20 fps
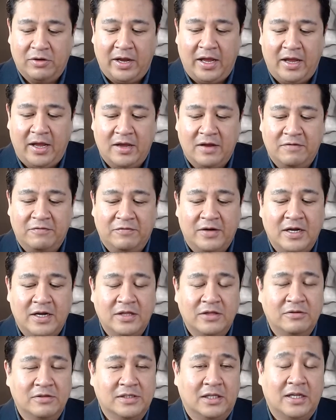and find
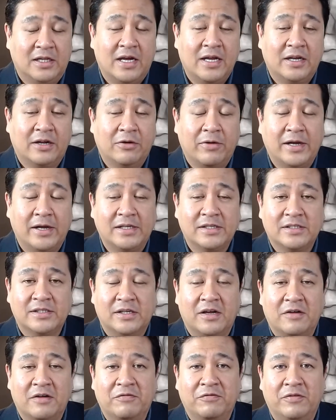there's a lot of great
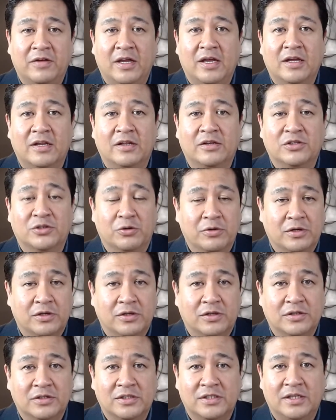stuff in
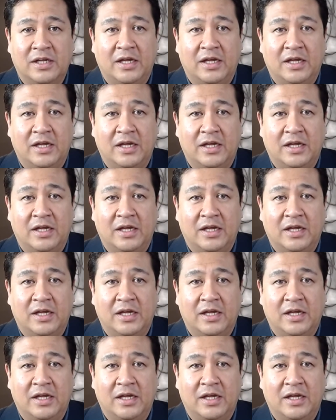journals,